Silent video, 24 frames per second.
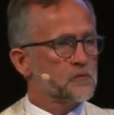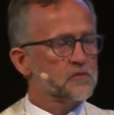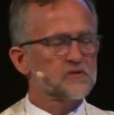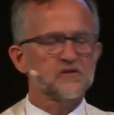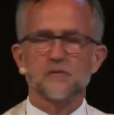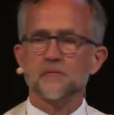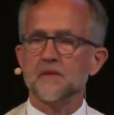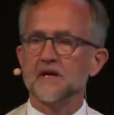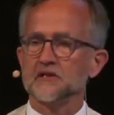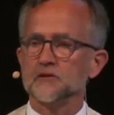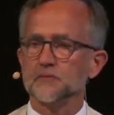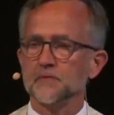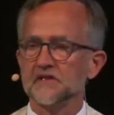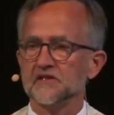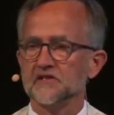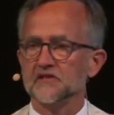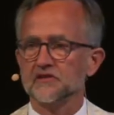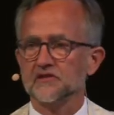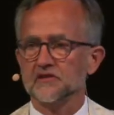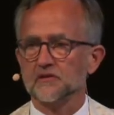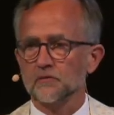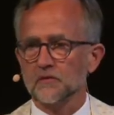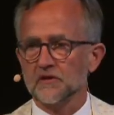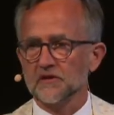So what's the
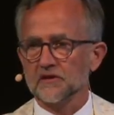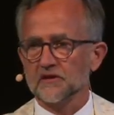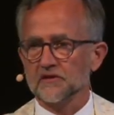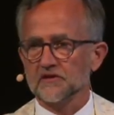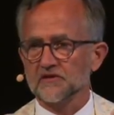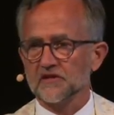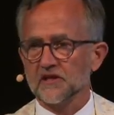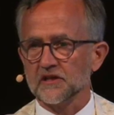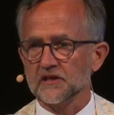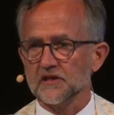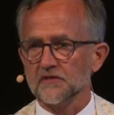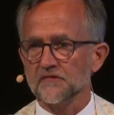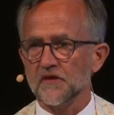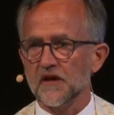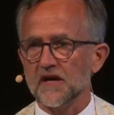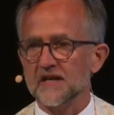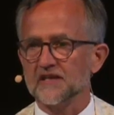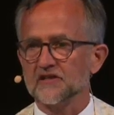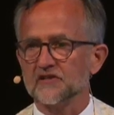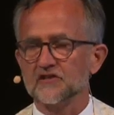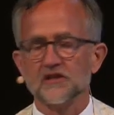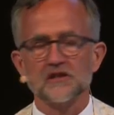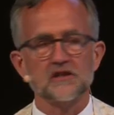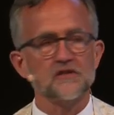measurements? What
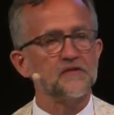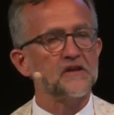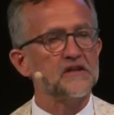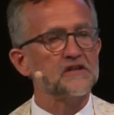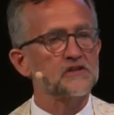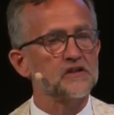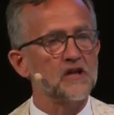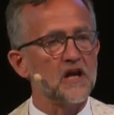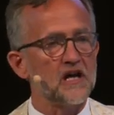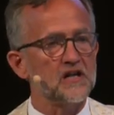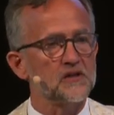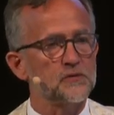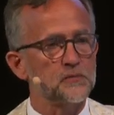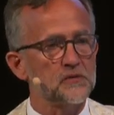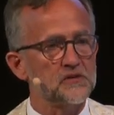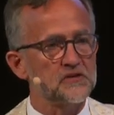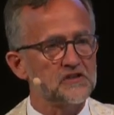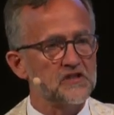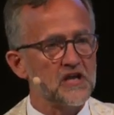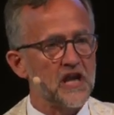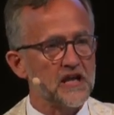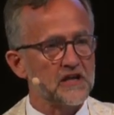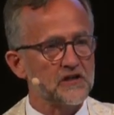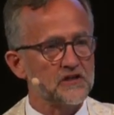signify? It signifies God's
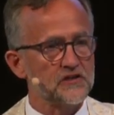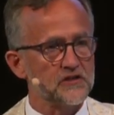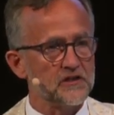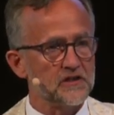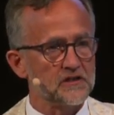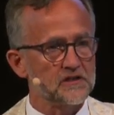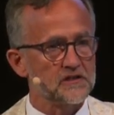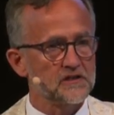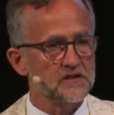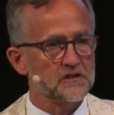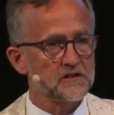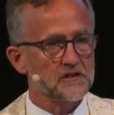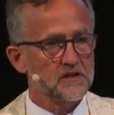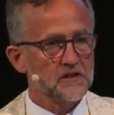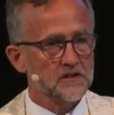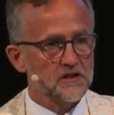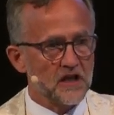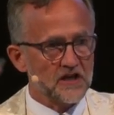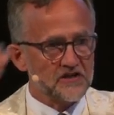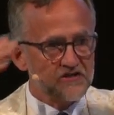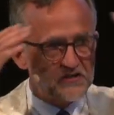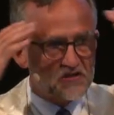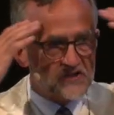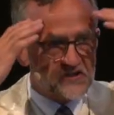protection,
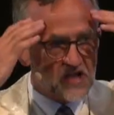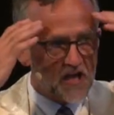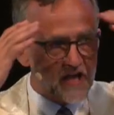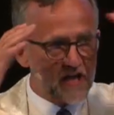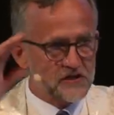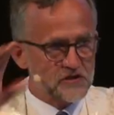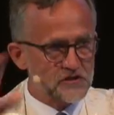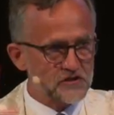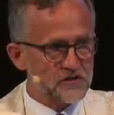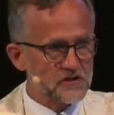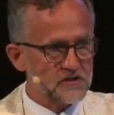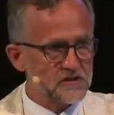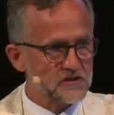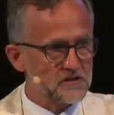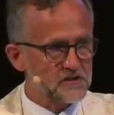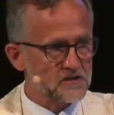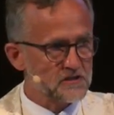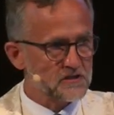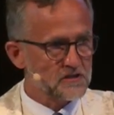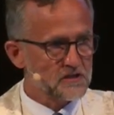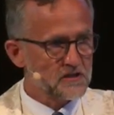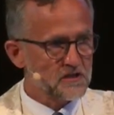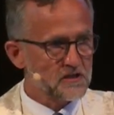God's attention,